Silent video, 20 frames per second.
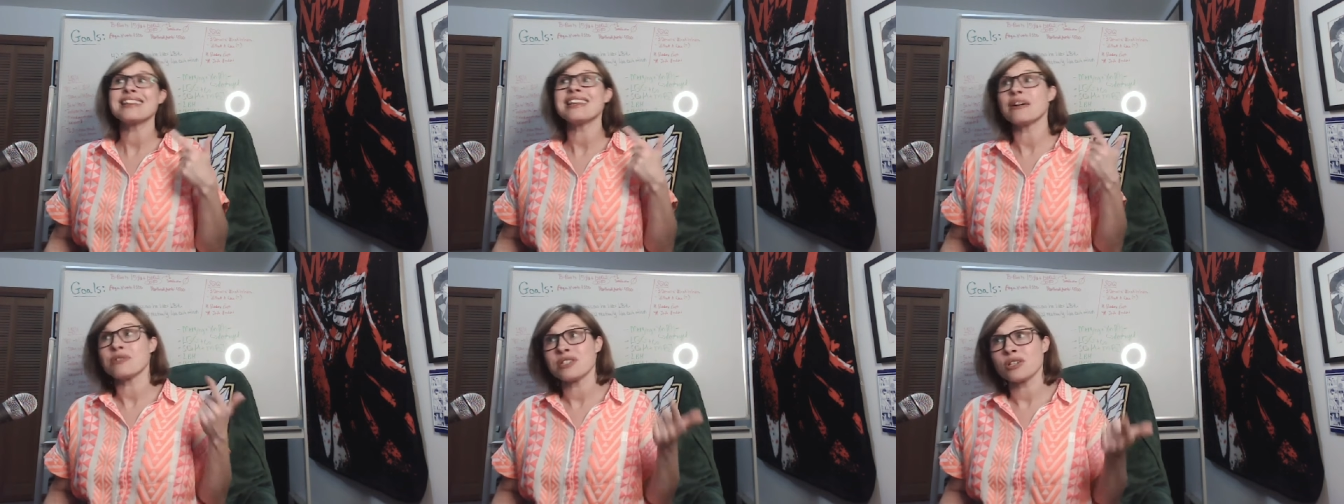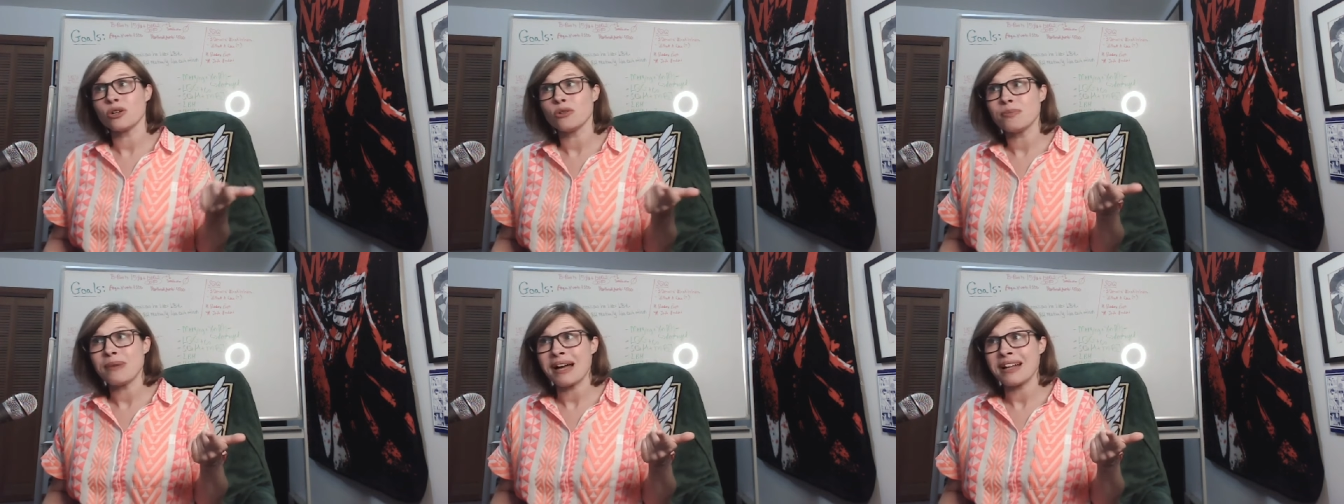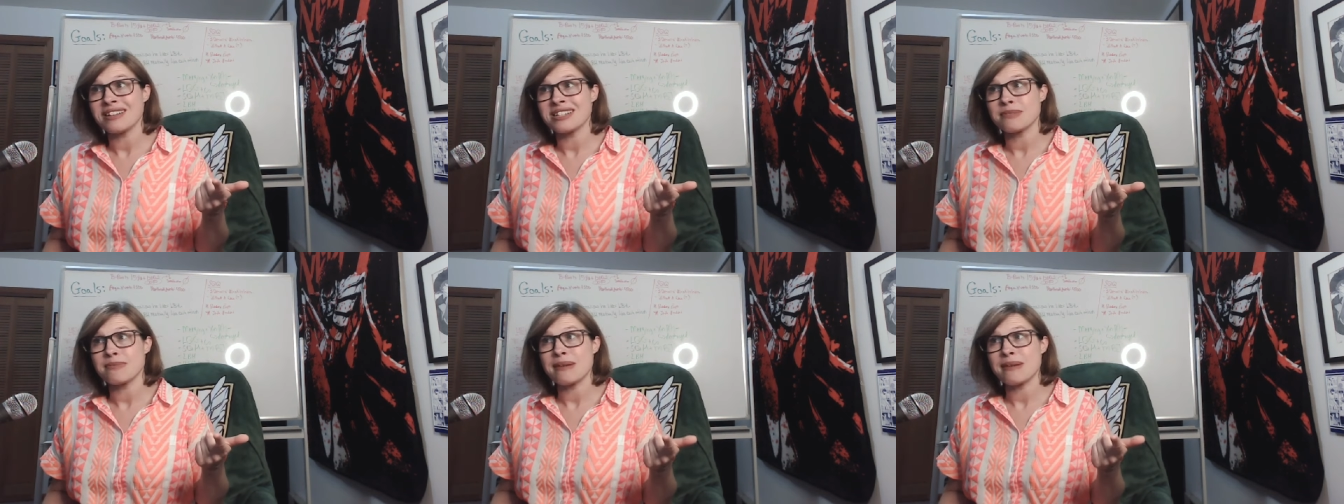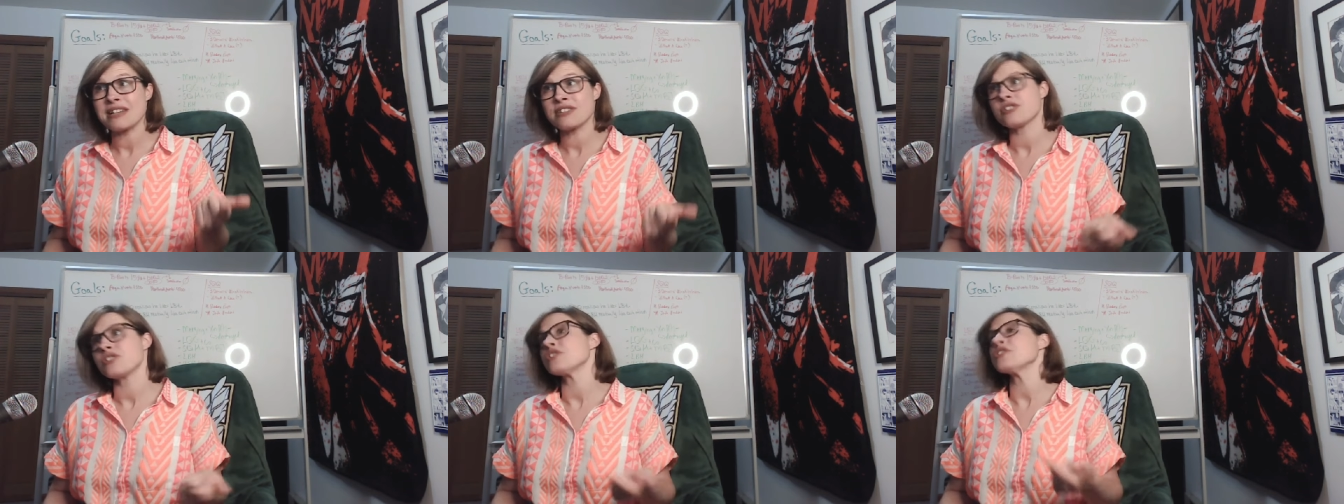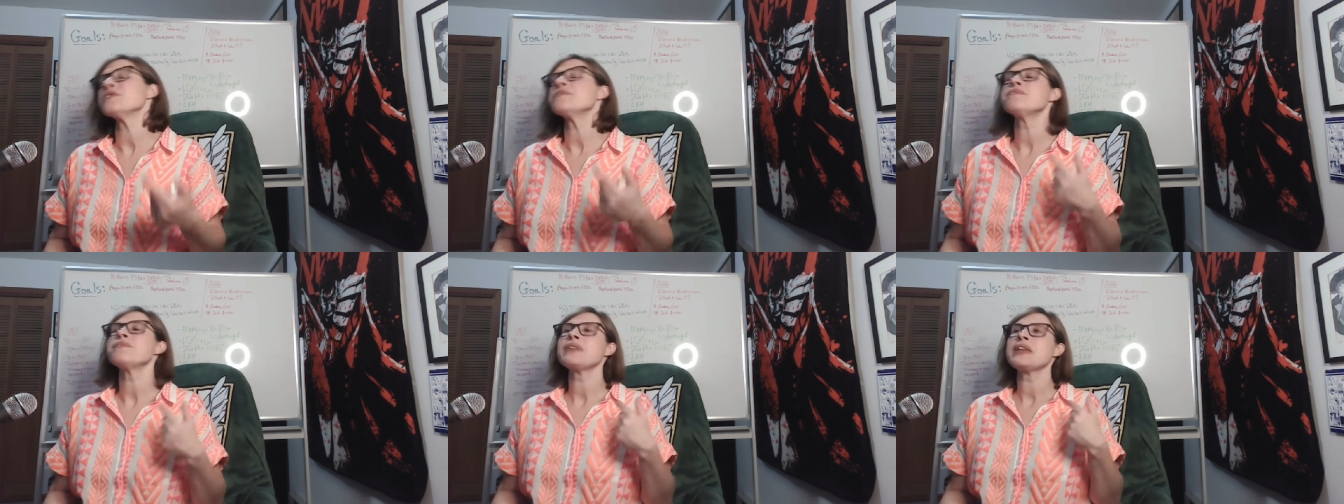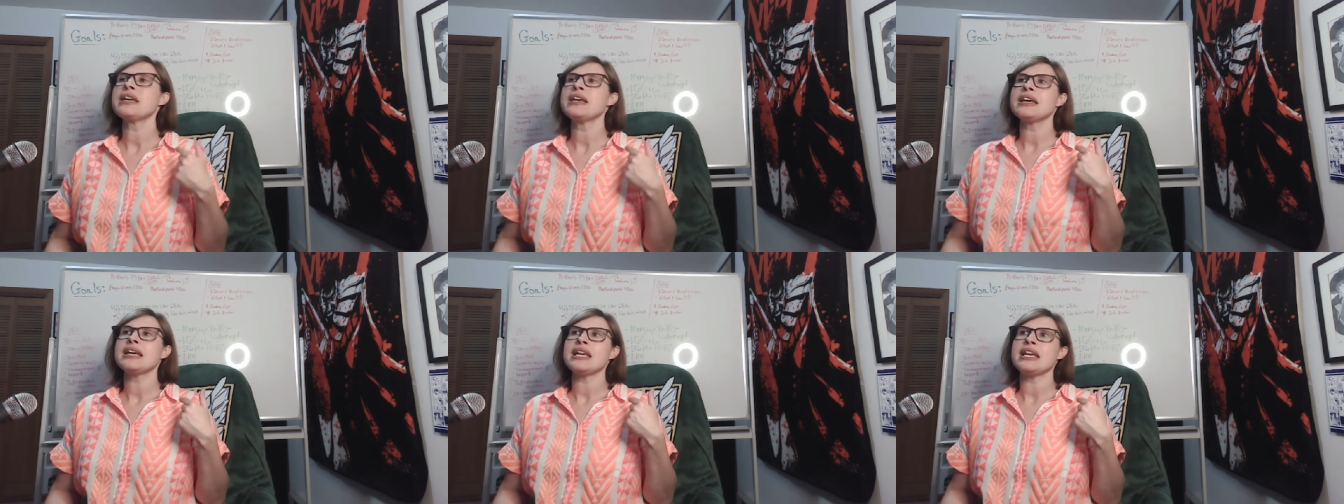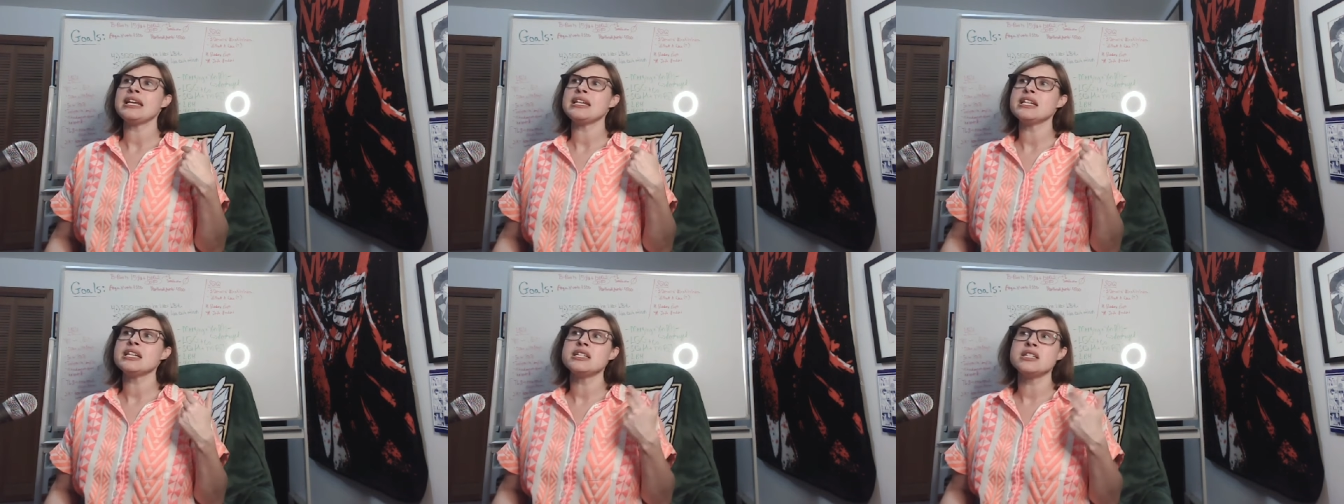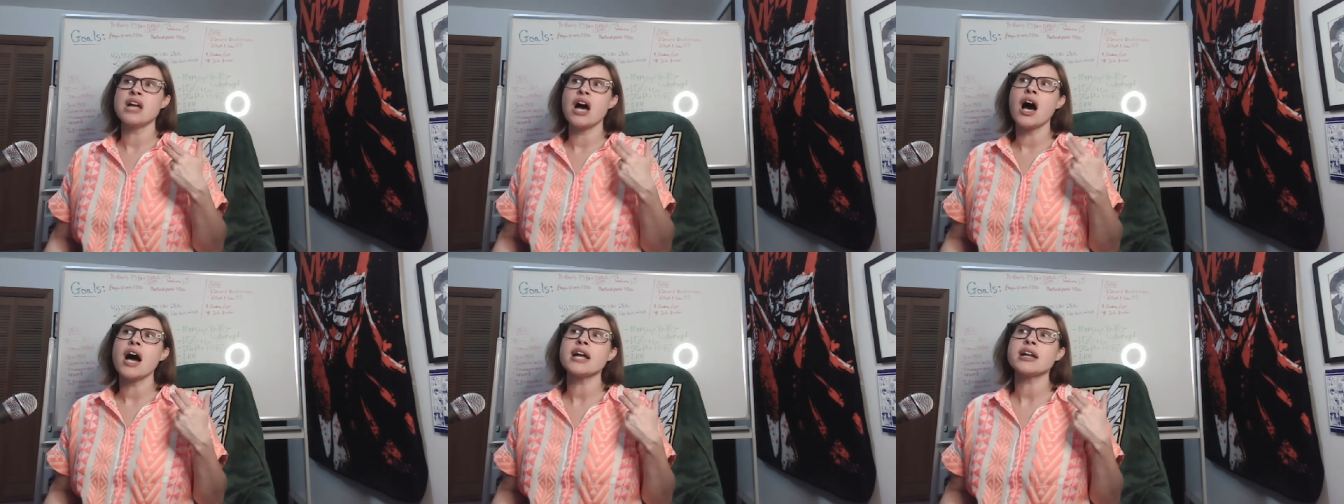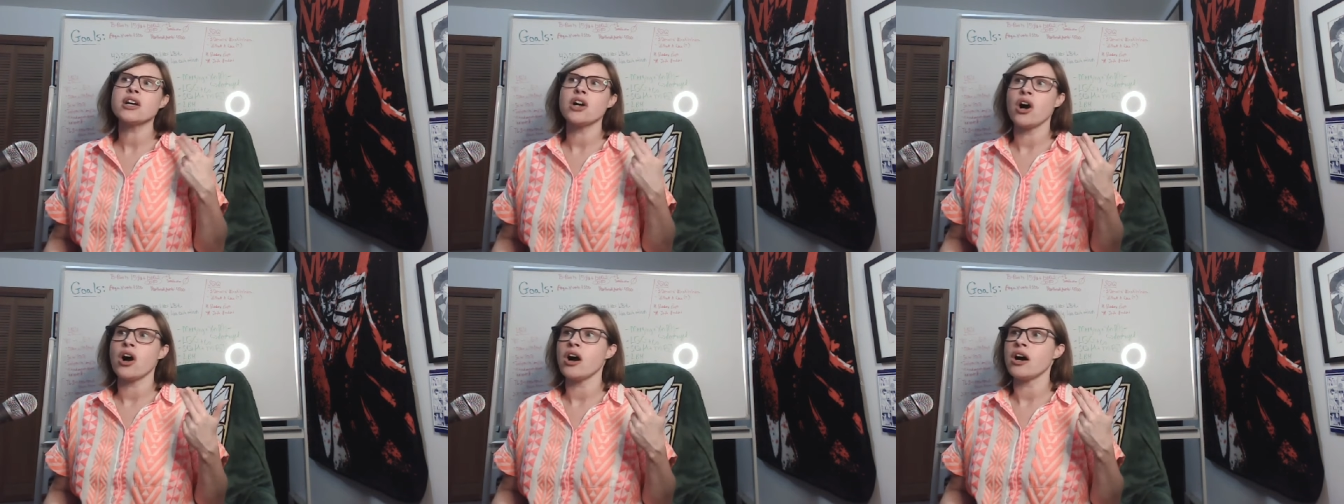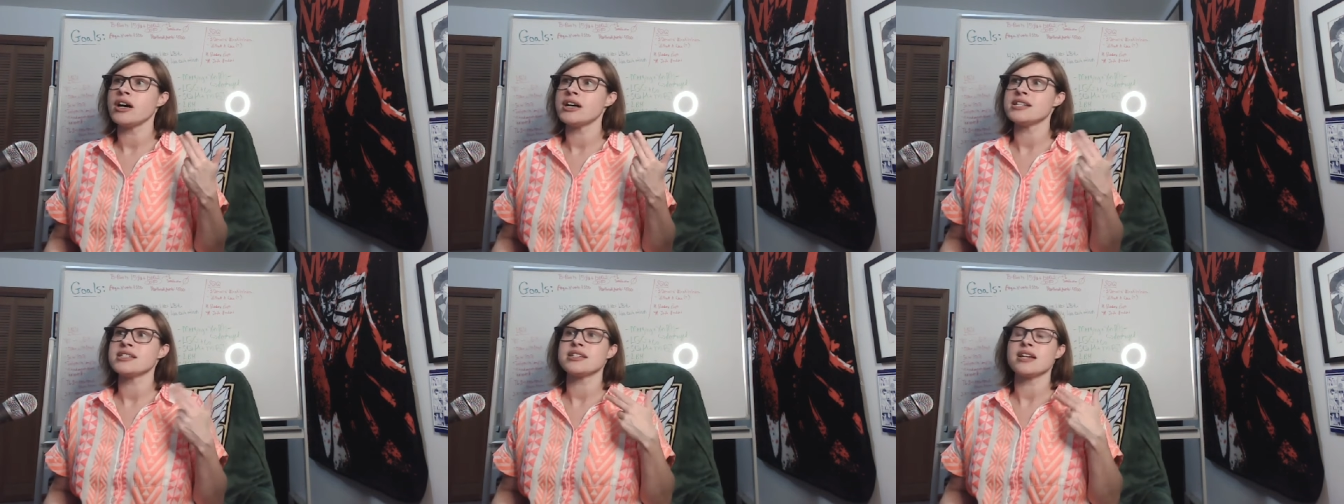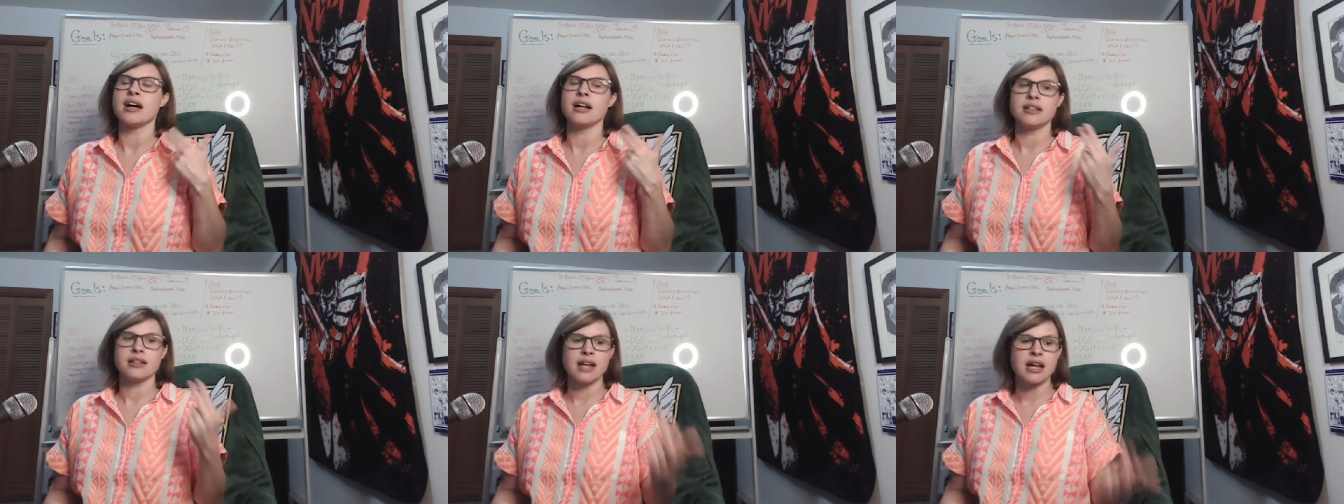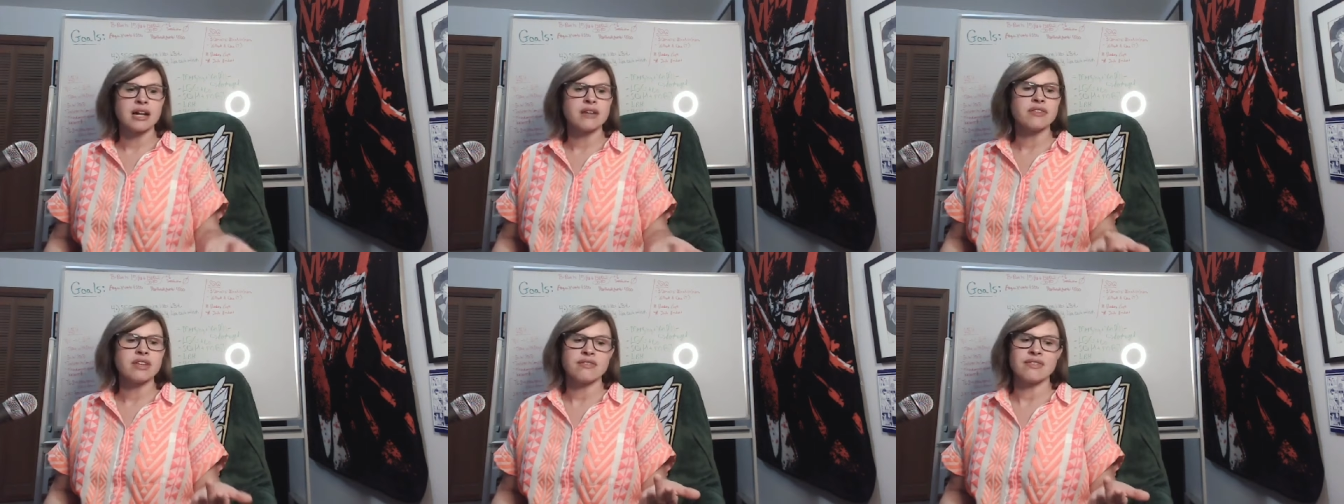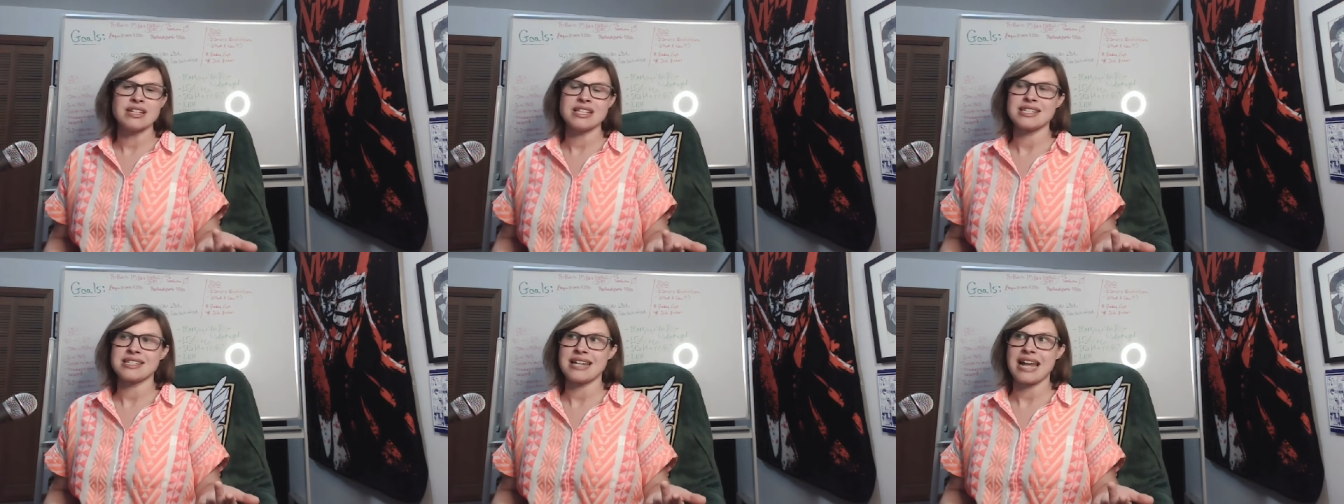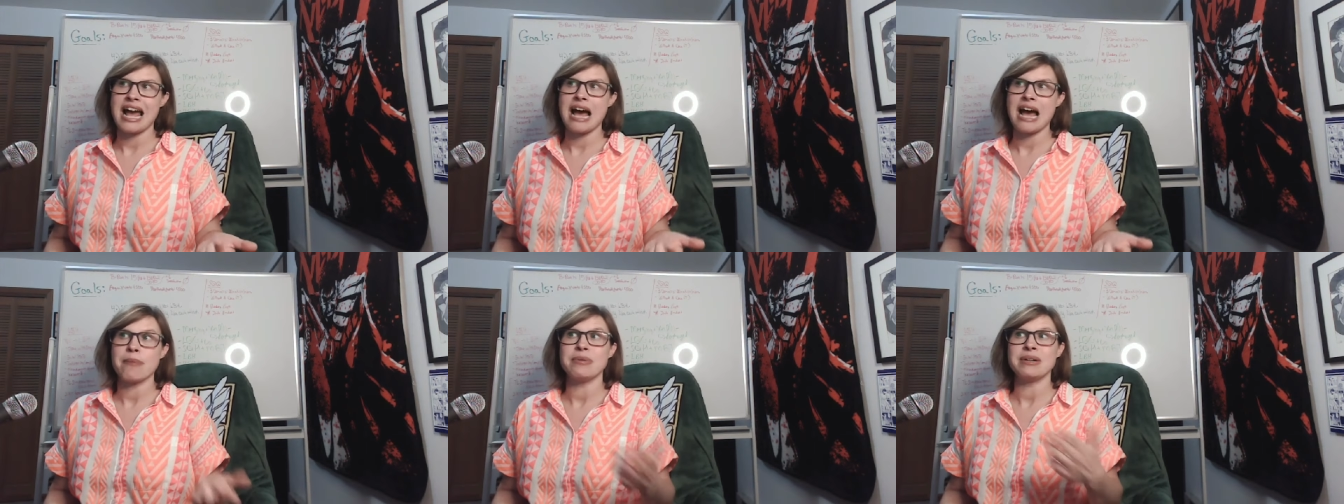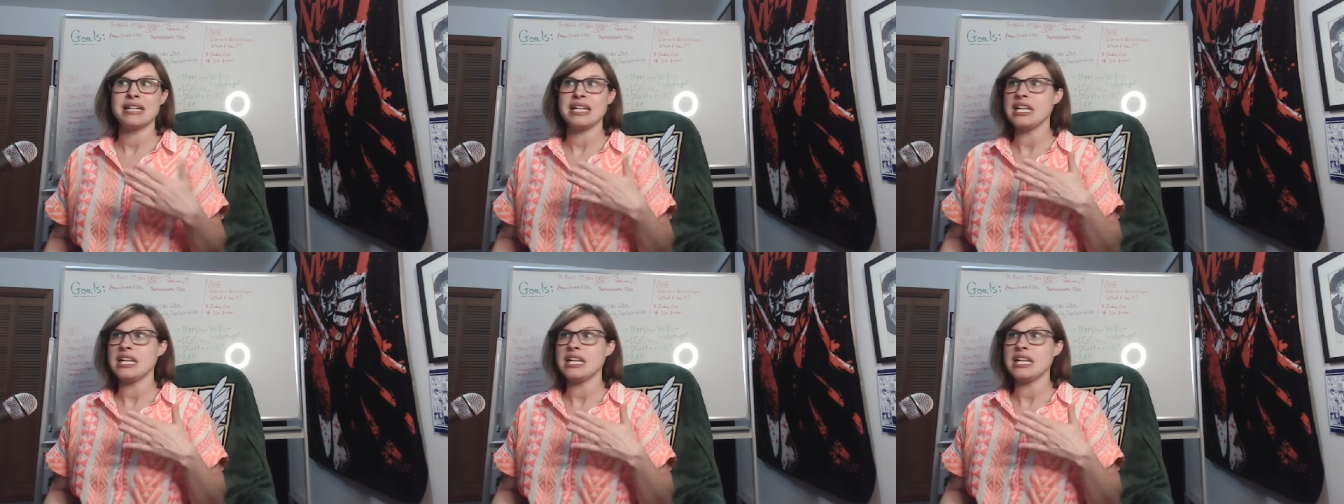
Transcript: That was the old palace master. He did not cause a lot of the events to happen.